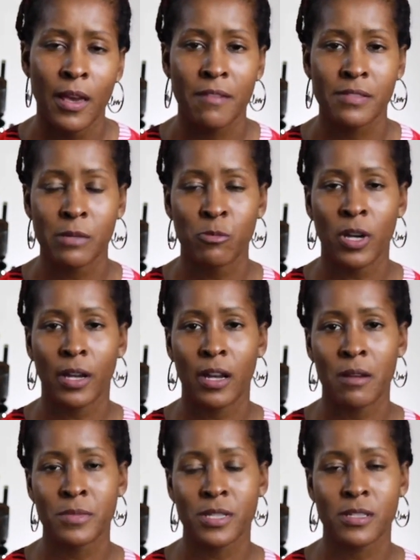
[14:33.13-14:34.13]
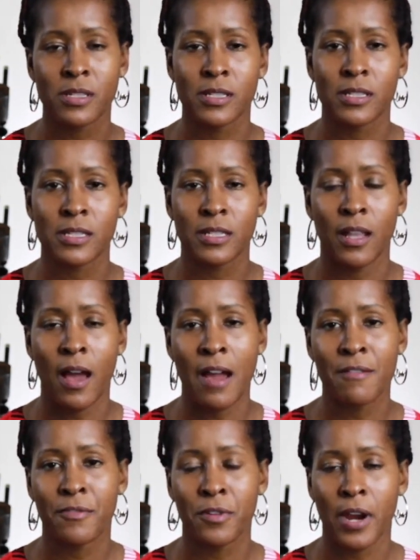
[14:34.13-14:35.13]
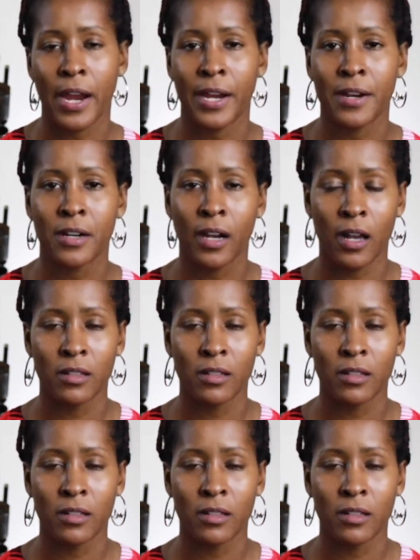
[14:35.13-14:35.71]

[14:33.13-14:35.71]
If someone comes into the salon for a hair